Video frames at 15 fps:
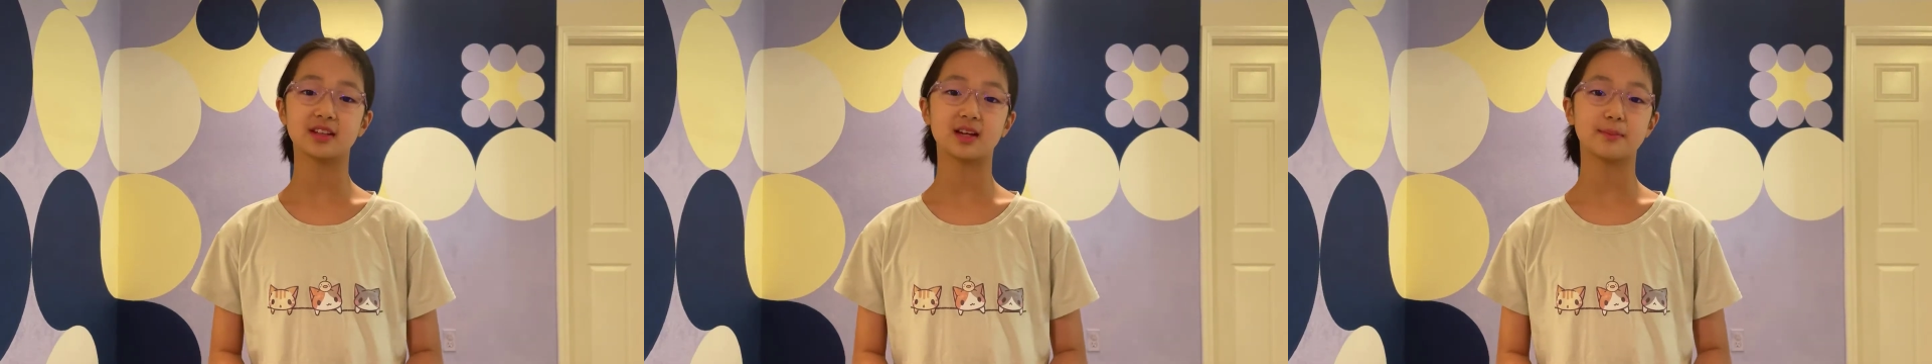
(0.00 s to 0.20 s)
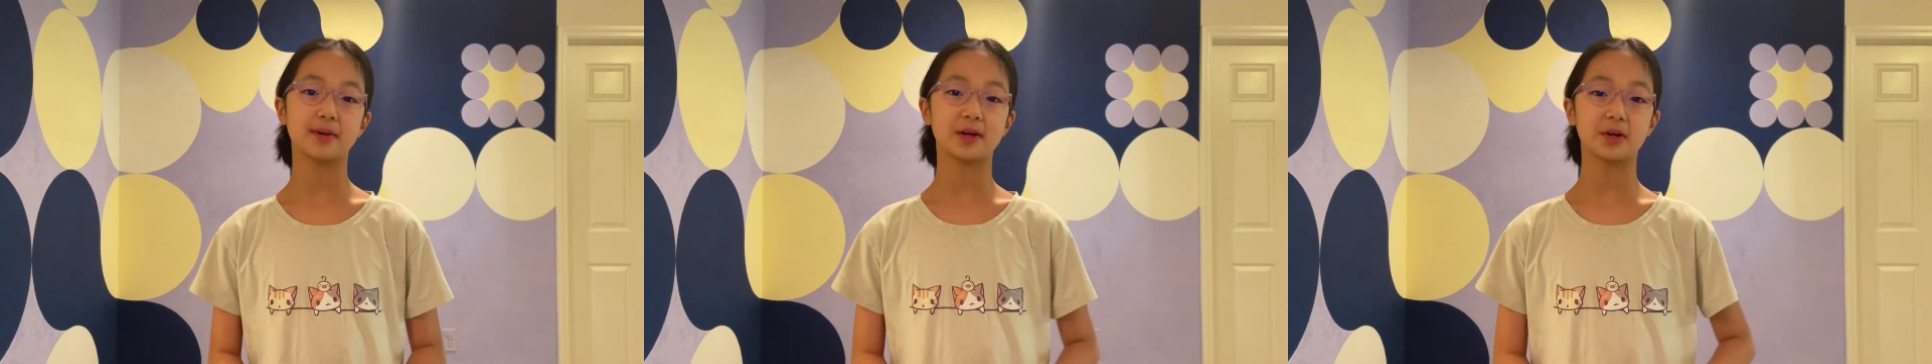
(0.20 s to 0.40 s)

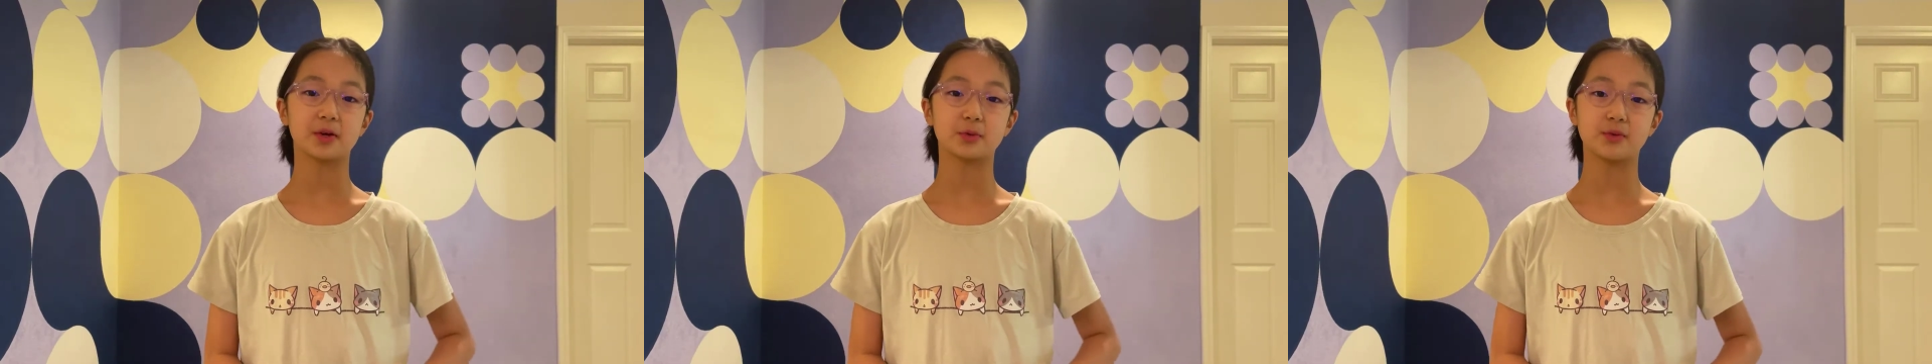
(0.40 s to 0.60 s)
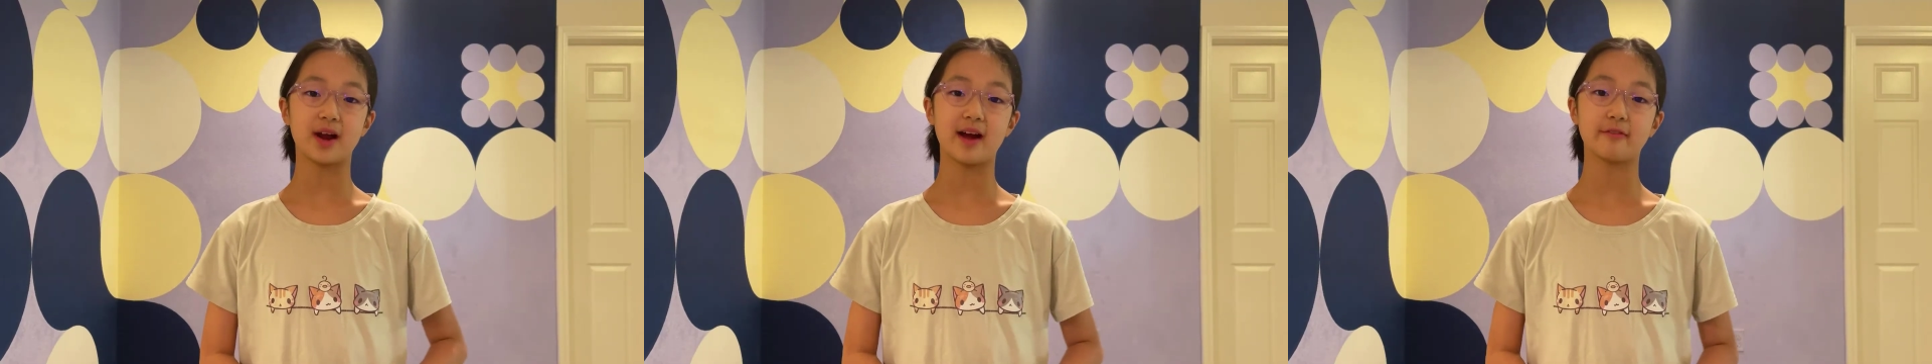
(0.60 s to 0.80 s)
that
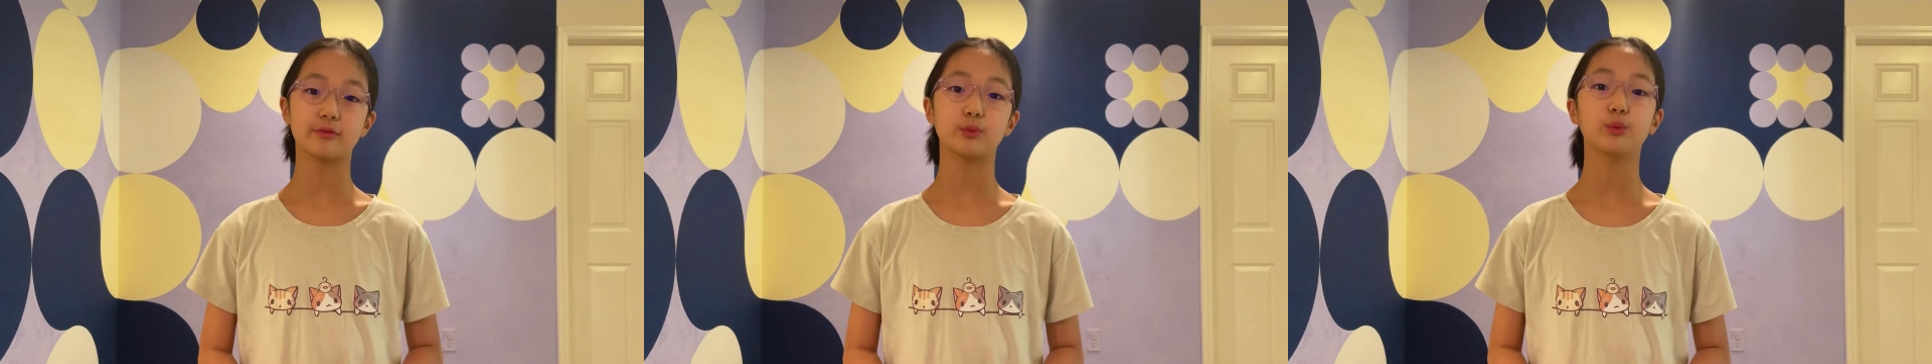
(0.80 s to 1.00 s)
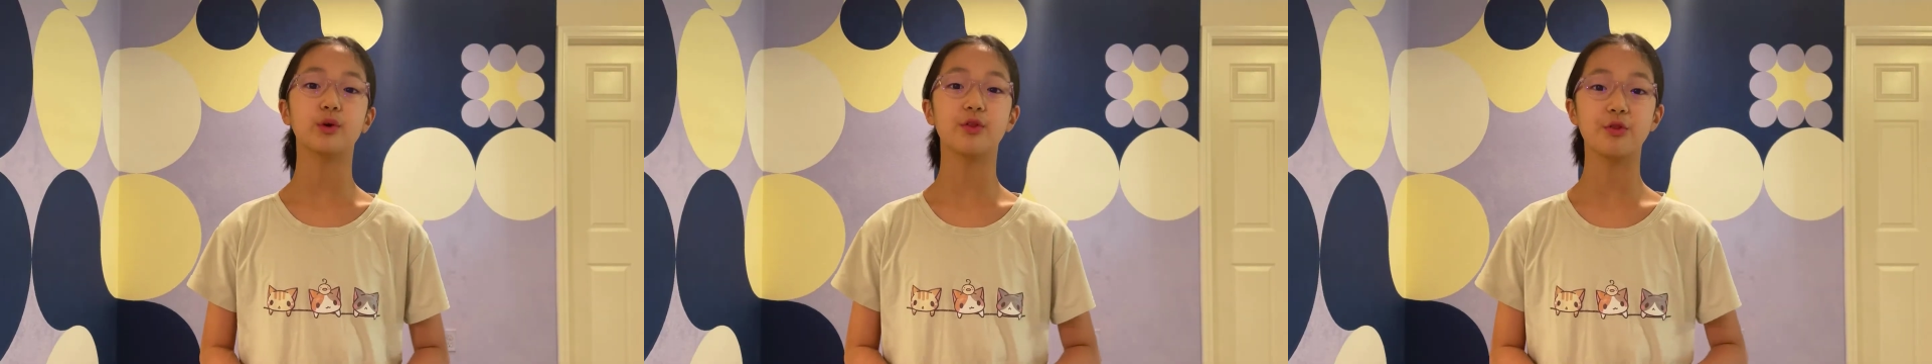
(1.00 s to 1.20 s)
paragraph
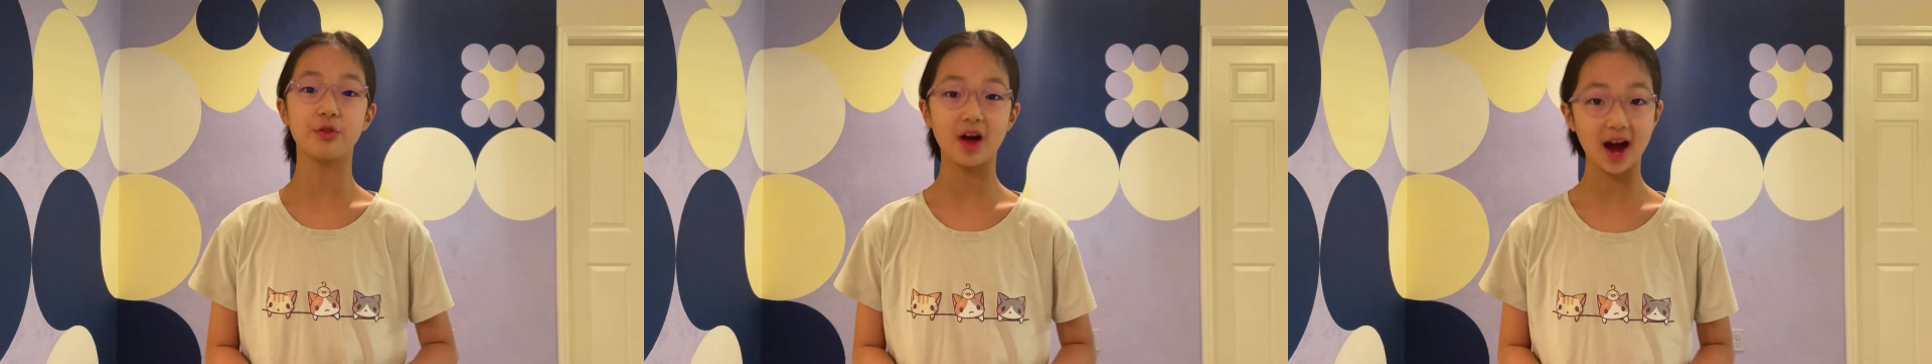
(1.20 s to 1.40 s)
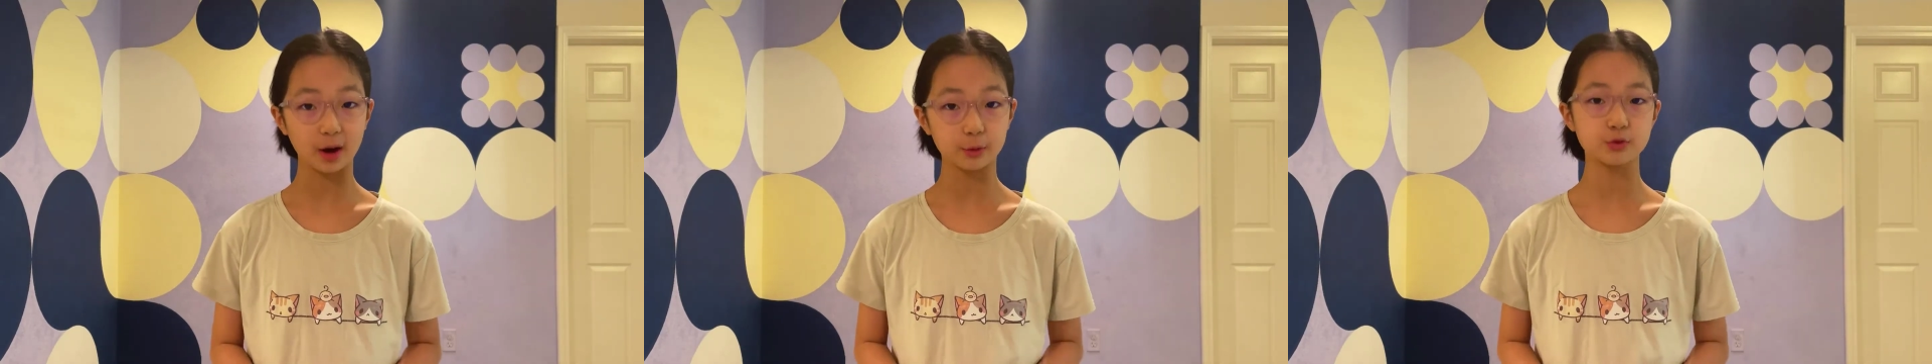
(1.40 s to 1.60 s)

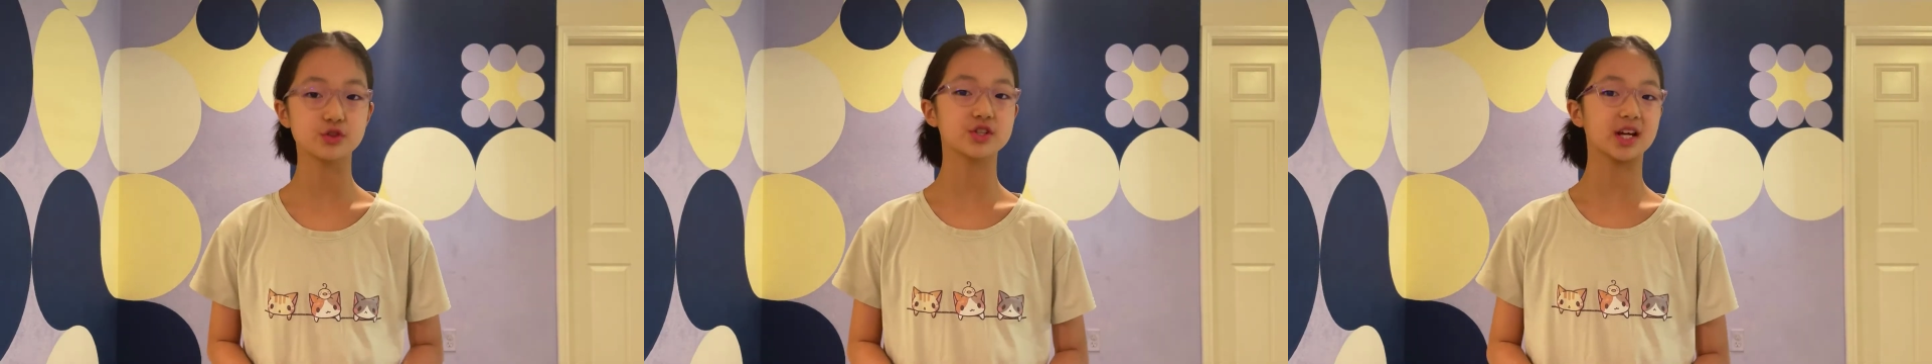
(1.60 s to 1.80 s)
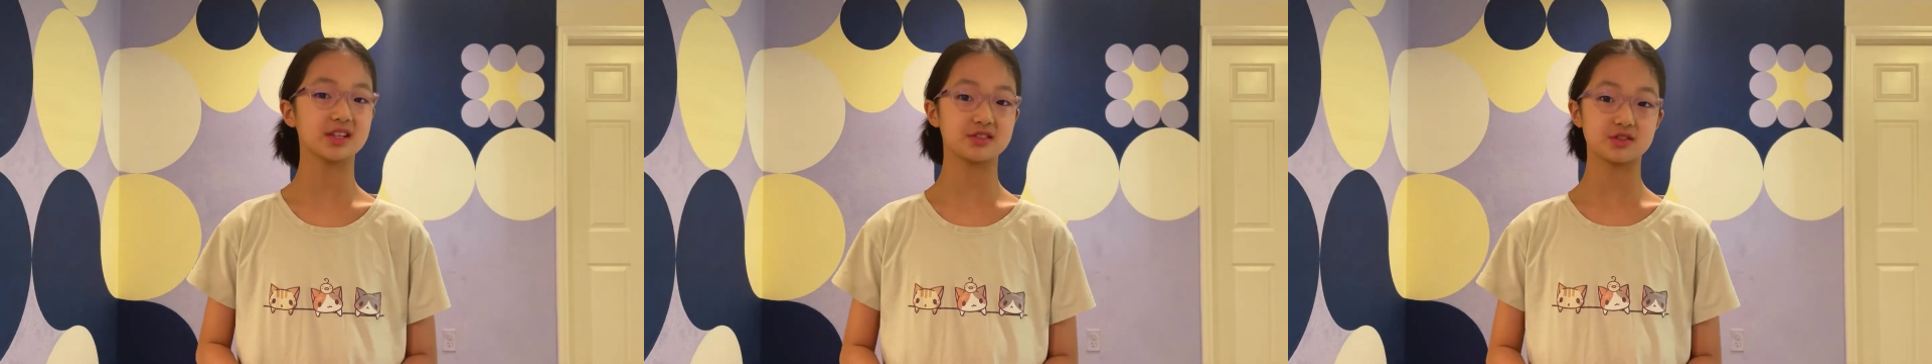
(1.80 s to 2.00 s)
without
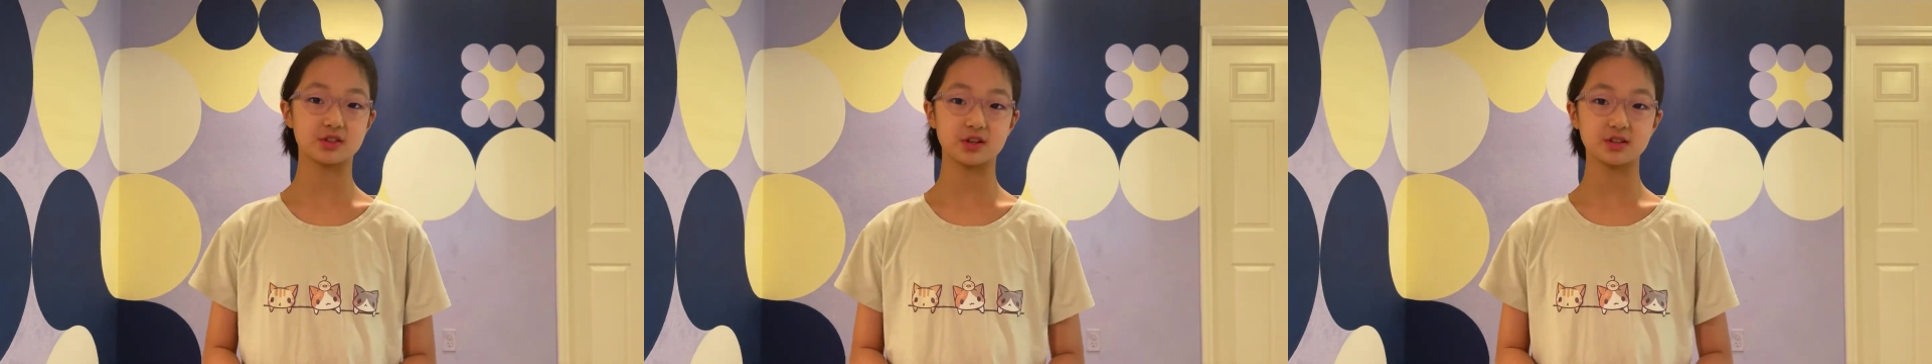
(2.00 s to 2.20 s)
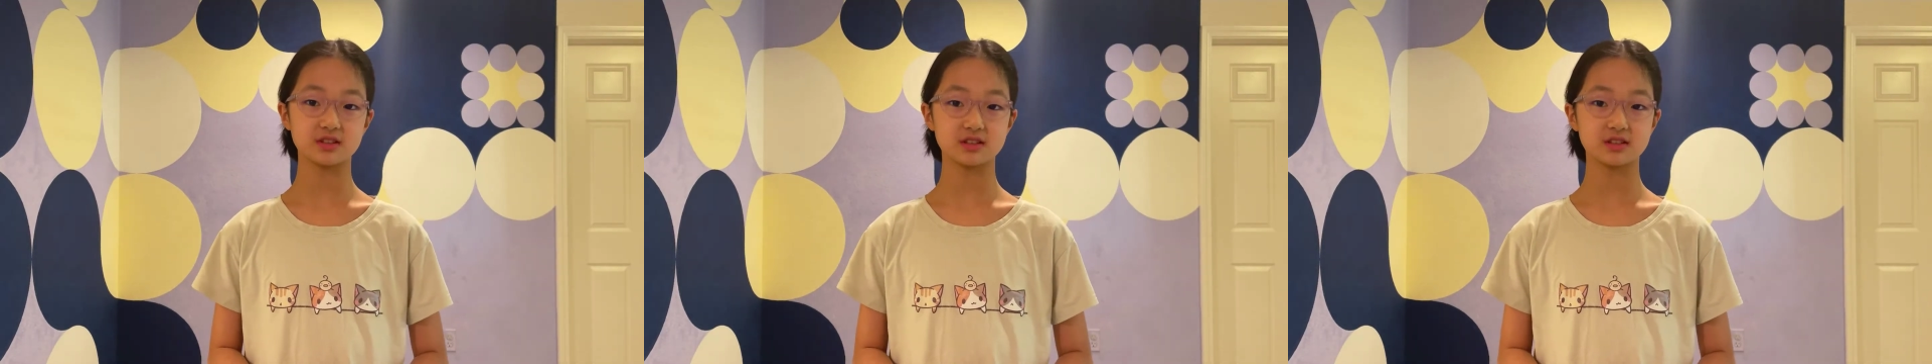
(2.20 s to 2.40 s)

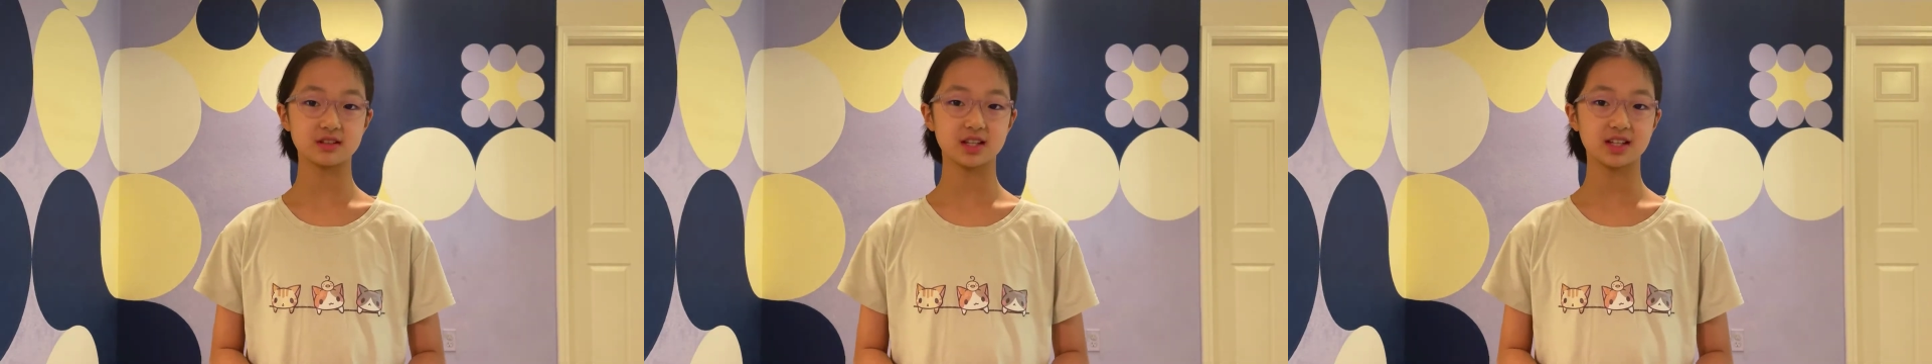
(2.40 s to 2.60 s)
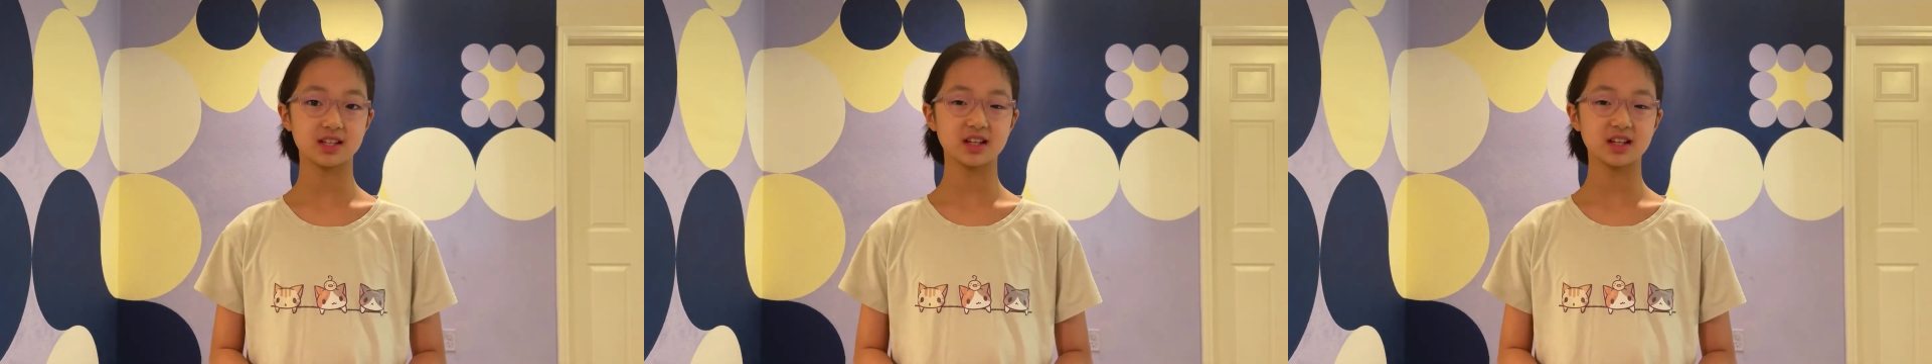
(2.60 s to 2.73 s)
gestures?